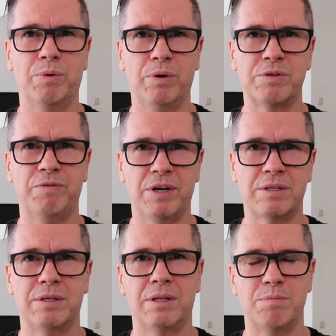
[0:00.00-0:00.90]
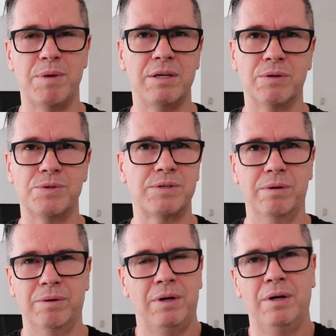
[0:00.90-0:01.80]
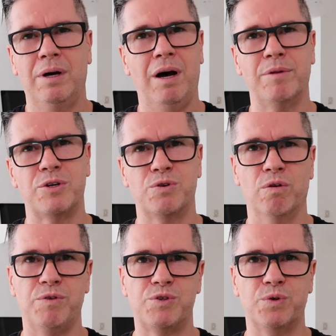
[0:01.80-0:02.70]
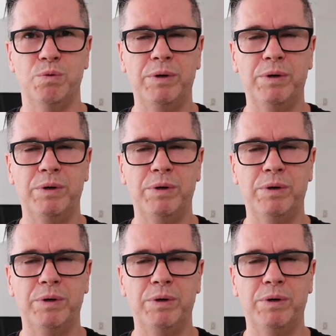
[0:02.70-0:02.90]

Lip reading: worse affected than the manual, so I'm not sure if it's true.